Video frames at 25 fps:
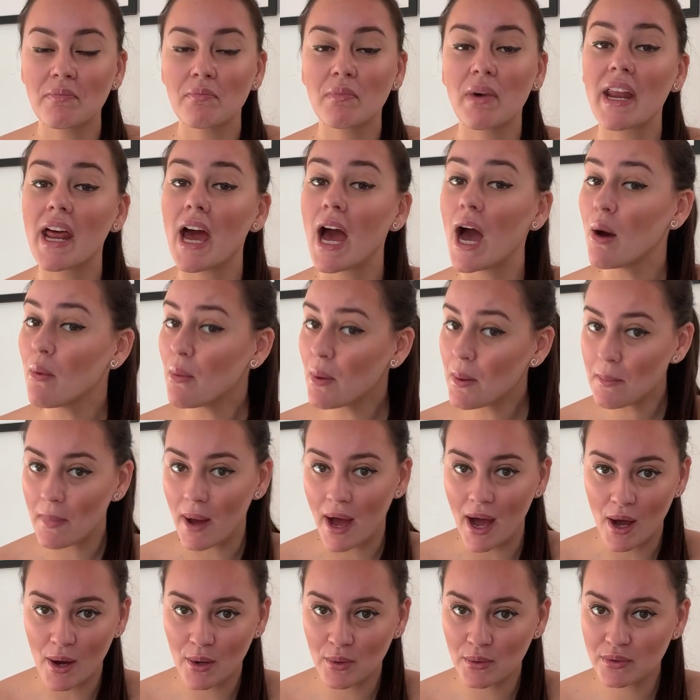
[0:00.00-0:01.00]
But how
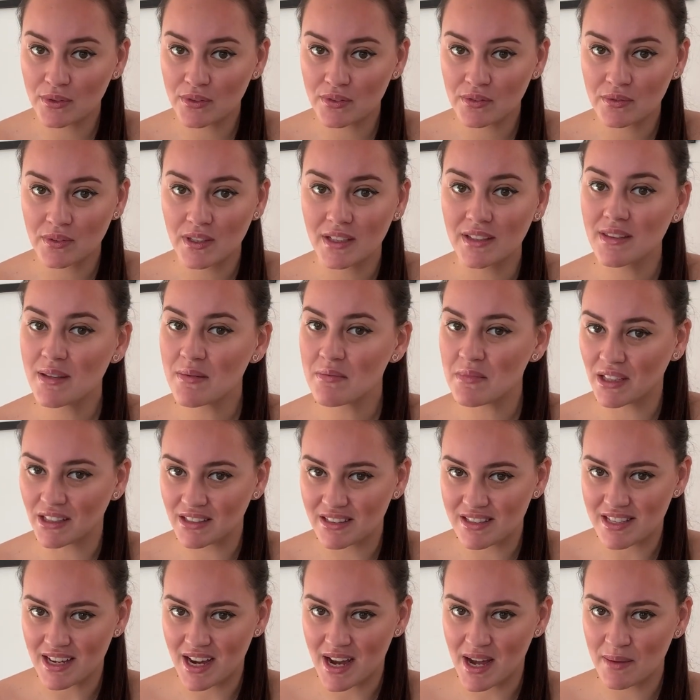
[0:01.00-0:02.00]
about, in the
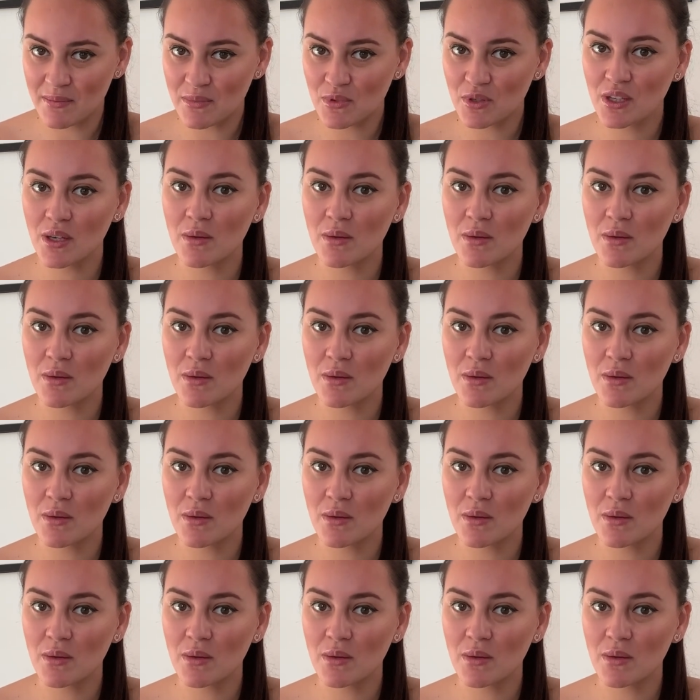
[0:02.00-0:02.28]
meantime,